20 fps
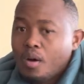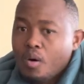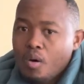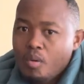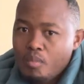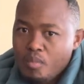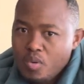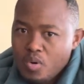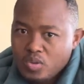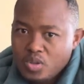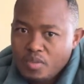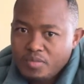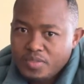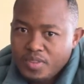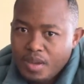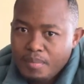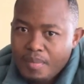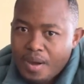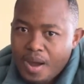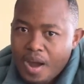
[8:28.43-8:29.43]
Most of
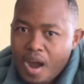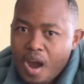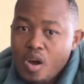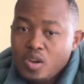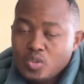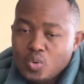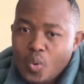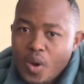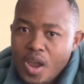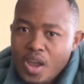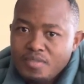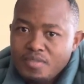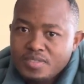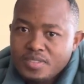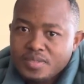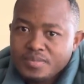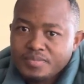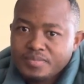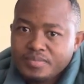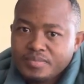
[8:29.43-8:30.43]
them are
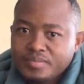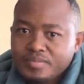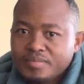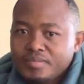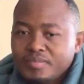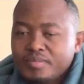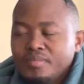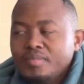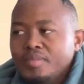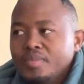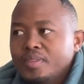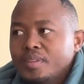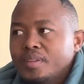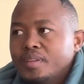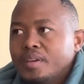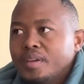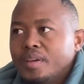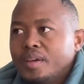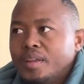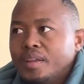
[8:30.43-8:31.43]
housewives.
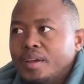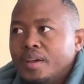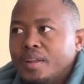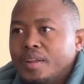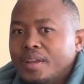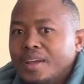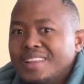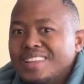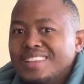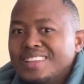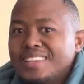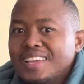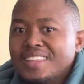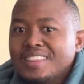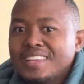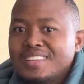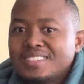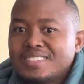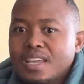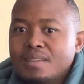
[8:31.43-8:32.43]
And then at
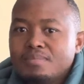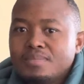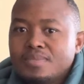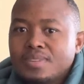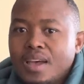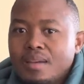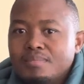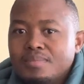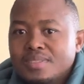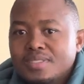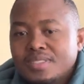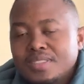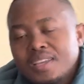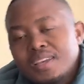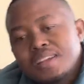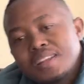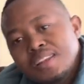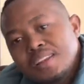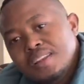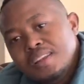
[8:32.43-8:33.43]
the same time
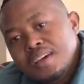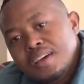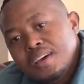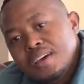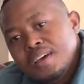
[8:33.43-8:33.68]
still